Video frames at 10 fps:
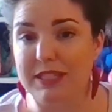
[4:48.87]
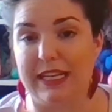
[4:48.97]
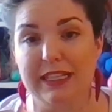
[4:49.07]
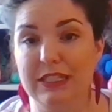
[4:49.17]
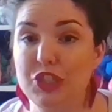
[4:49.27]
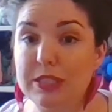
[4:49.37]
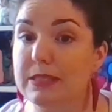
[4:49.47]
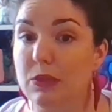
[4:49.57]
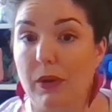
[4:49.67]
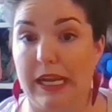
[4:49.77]
Like it's just
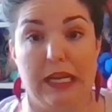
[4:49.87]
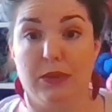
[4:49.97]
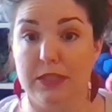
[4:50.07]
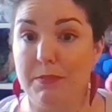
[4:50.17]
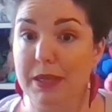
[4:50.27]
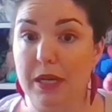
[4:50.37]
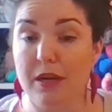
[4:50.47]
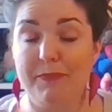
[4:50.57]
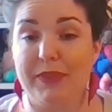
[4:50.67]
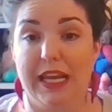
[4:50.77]
Laura Ingalls up in
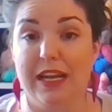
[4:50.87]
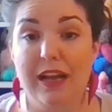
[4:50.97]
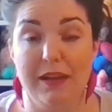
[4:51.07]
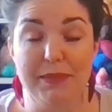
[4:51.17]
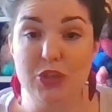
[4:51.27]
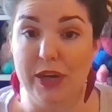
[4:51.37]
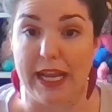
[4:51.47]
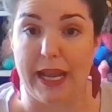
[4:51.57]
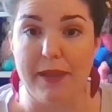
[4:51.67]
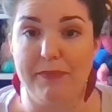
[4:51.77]
here, and I'm
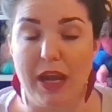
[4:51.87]
enjoying it.